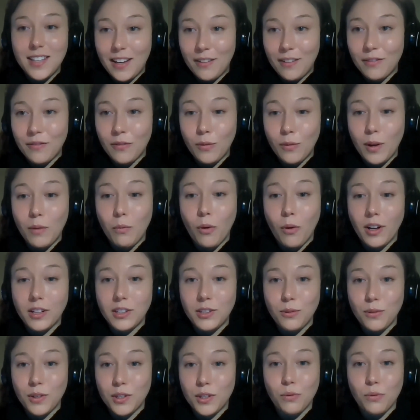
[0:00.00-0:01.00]
If we want
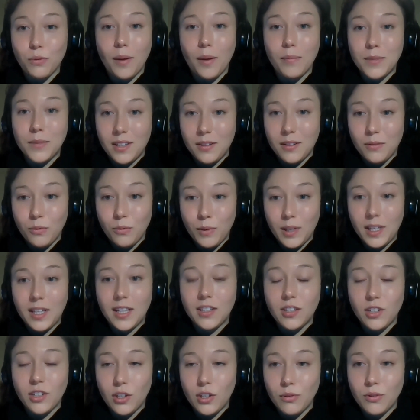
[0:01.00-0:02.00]
to interrupt it, we
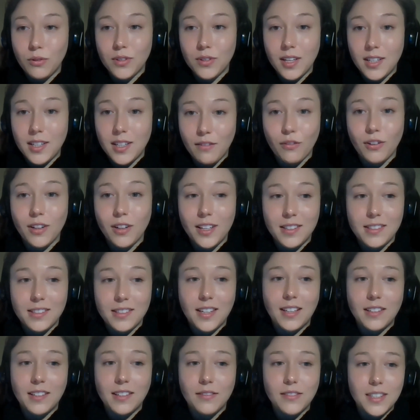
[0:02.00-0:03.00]
need to use a different
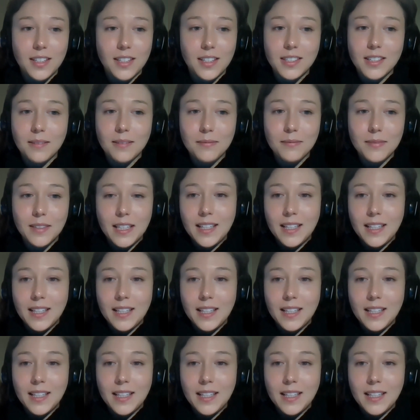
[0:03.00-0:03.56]
incentive system.